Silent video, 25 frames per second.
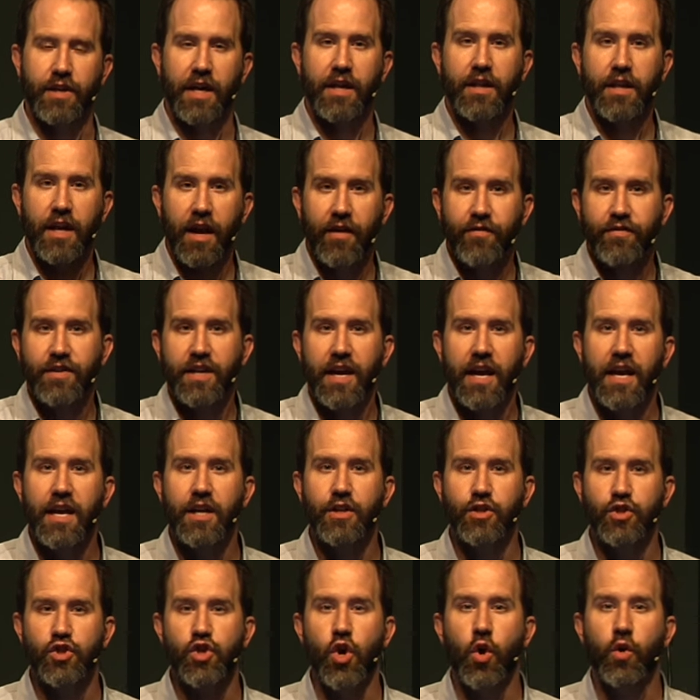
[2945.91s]
And the FDA
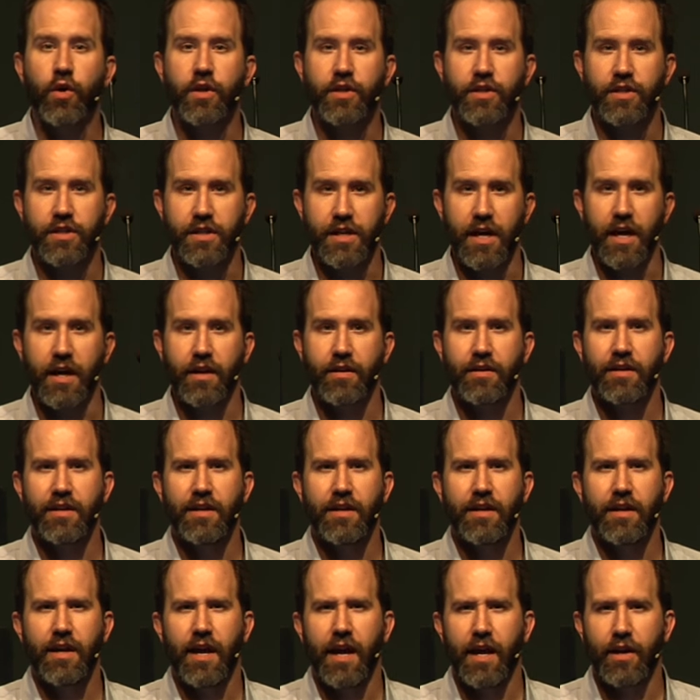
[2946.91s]
has noticed that.
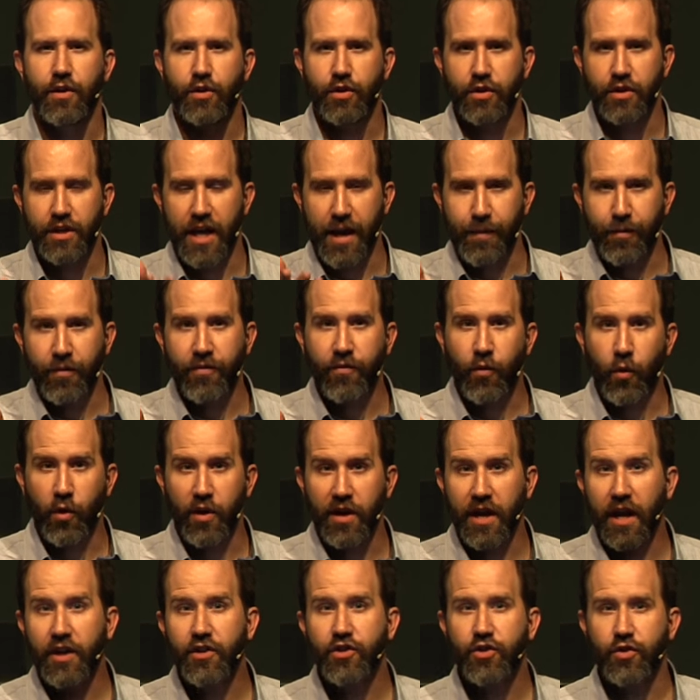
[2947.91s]
And day before
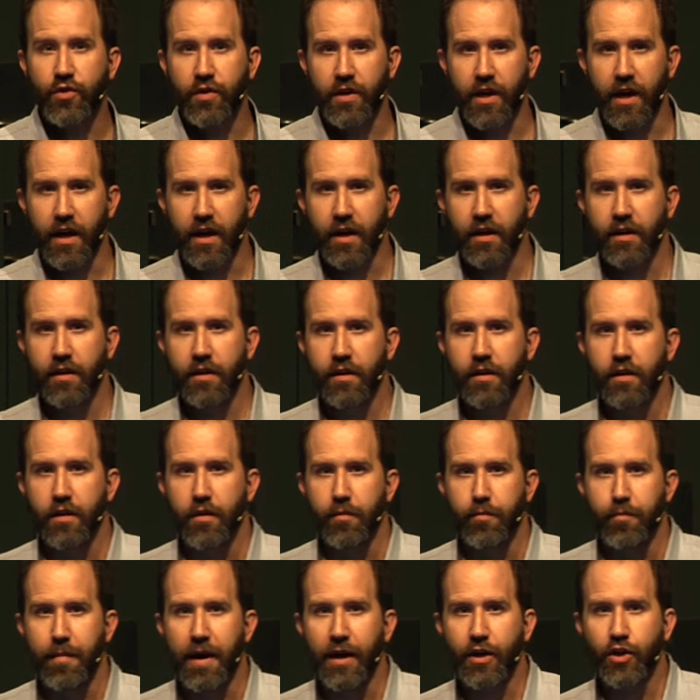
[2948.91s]
yesterday,
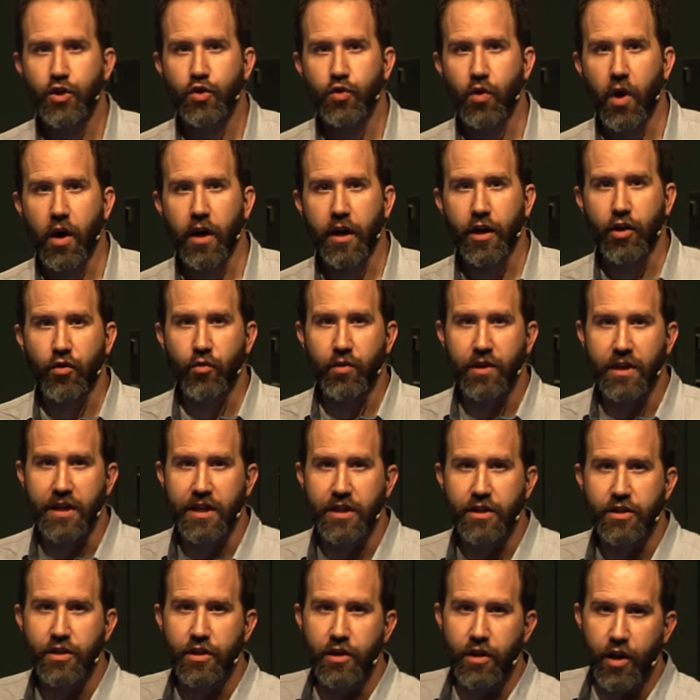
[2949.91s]
Medtronic
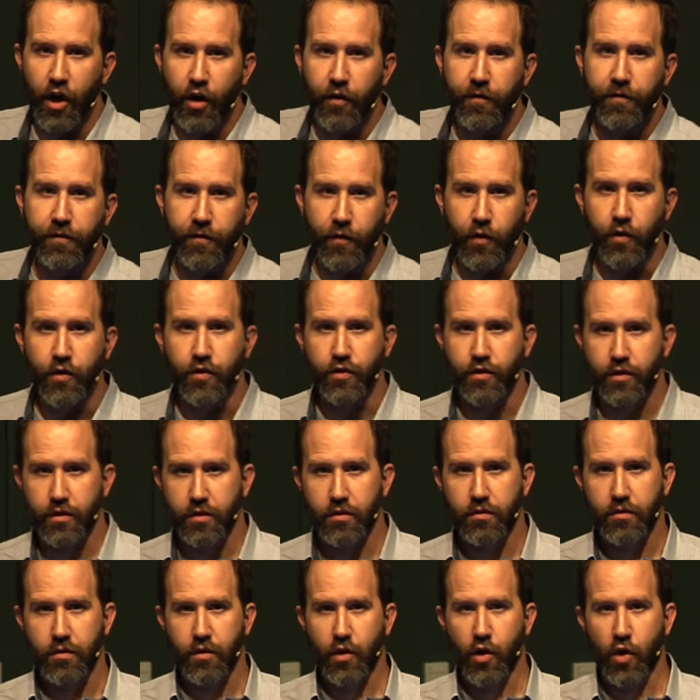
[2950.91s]
released their
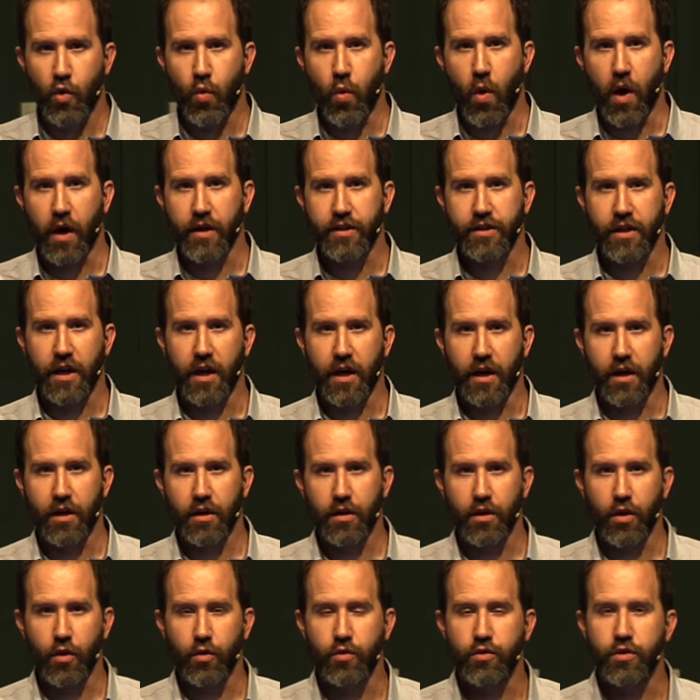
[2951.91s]
first
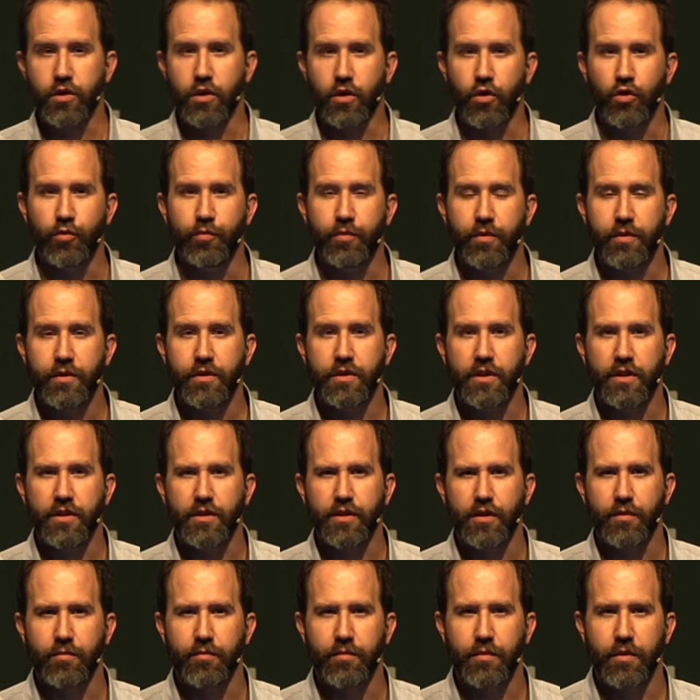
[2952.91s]
quasi-closed-loop
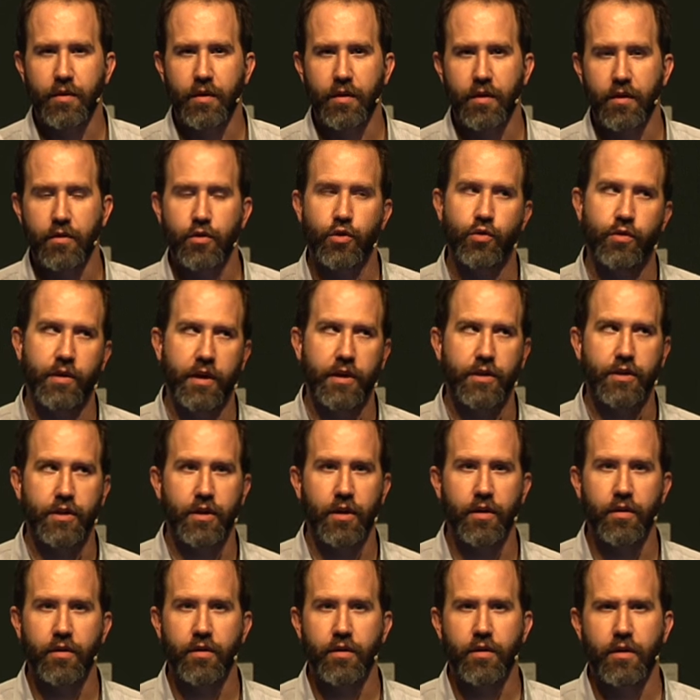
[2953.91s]
system 2 days
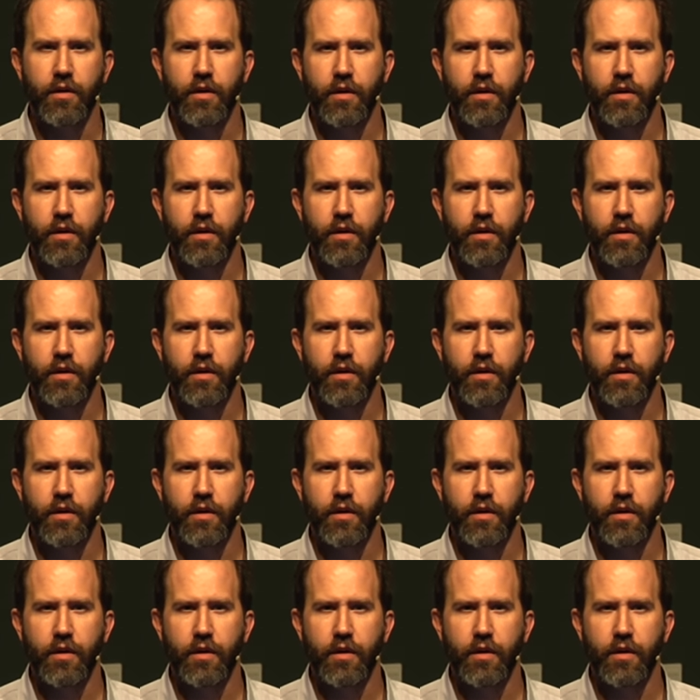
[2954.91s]
ago.